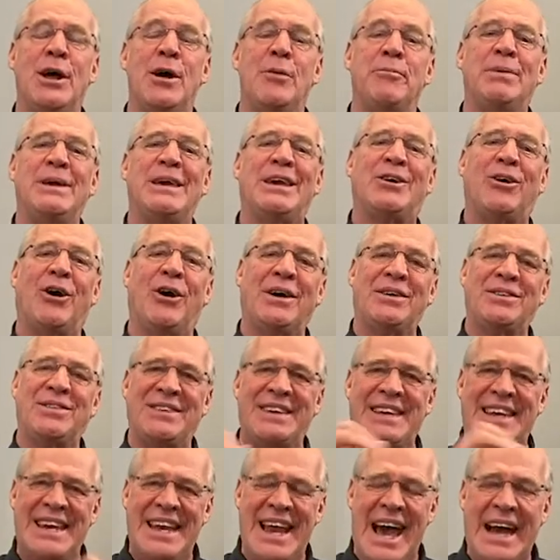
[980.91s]
because
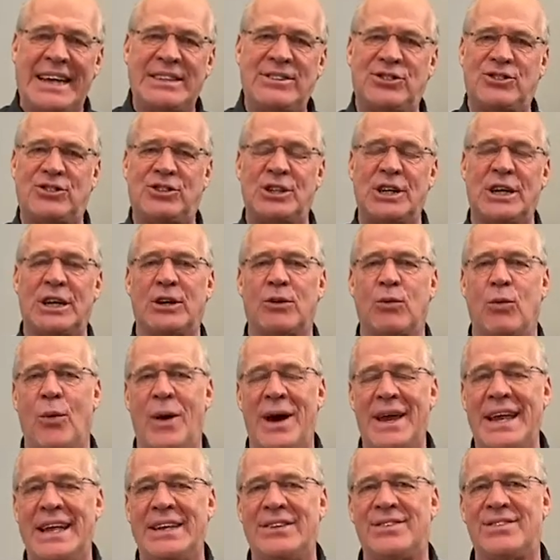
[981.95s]
next year
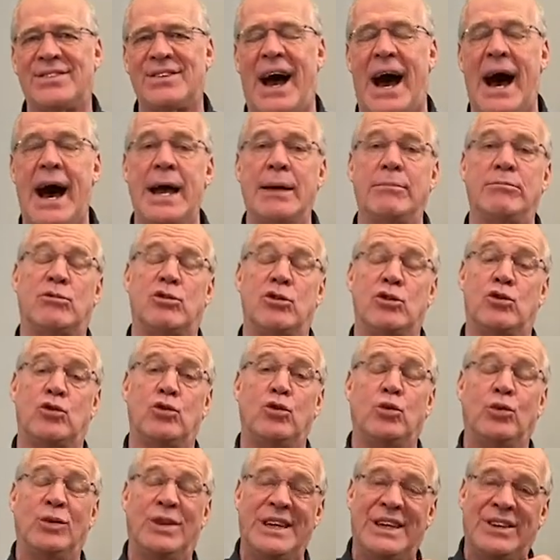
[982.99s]
when it's time to
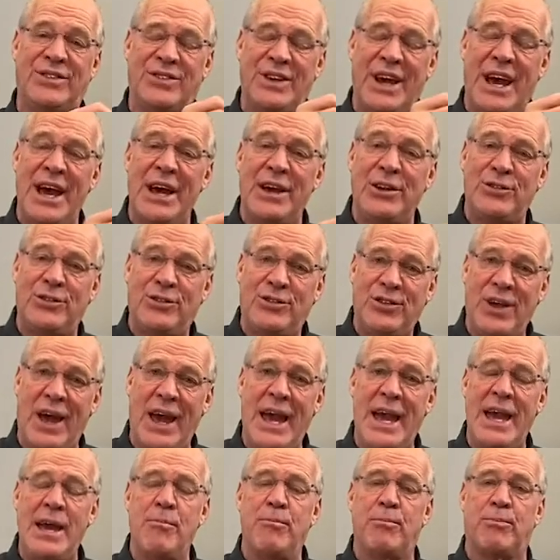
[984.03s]
do this
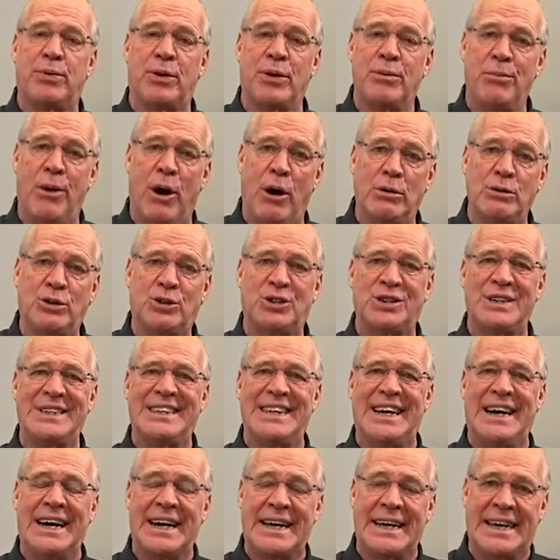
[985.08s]
same
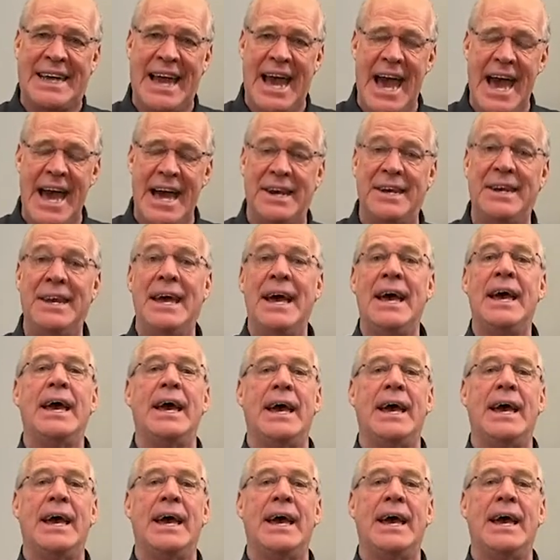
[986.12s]
promotion again,